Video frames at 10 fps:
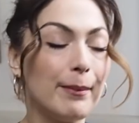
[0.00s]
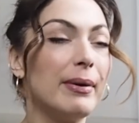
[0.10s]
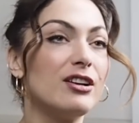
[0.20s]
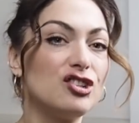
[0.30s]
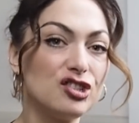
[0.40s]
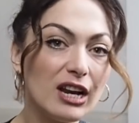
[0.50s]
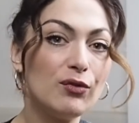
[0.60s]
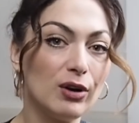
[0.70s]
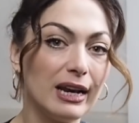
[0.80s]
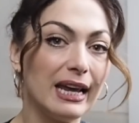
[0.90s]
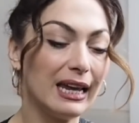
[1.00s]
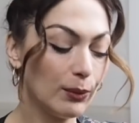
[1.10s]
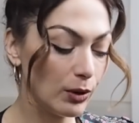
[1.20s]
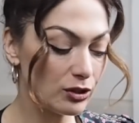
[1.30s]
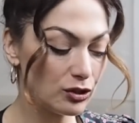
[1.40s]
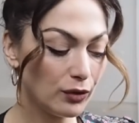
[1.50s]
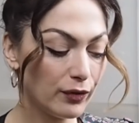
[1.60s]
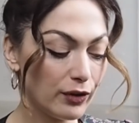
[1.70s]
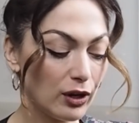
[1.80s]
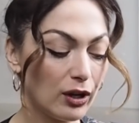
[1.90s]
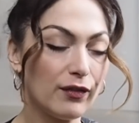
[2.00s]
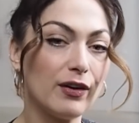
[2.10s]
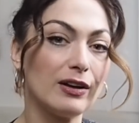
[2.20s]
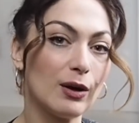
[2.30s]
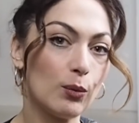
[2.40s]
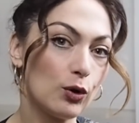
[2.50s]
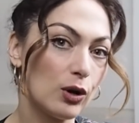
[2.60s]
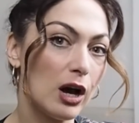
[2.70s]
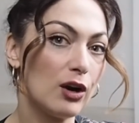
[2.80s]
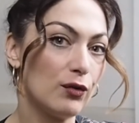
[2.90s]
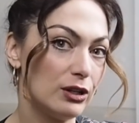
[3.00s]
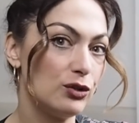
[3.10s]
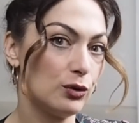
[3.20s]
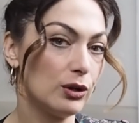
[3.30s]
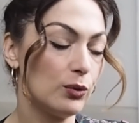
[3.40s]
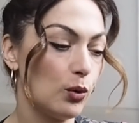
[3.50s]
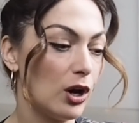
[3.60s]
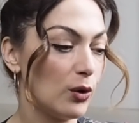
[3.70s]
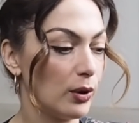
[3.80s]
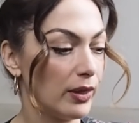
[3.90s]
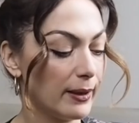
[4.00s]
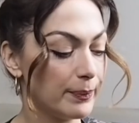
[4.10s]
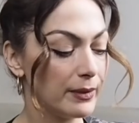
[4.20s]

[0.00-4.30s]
but generally, once you've kind of found out what your colour is, you can work with it.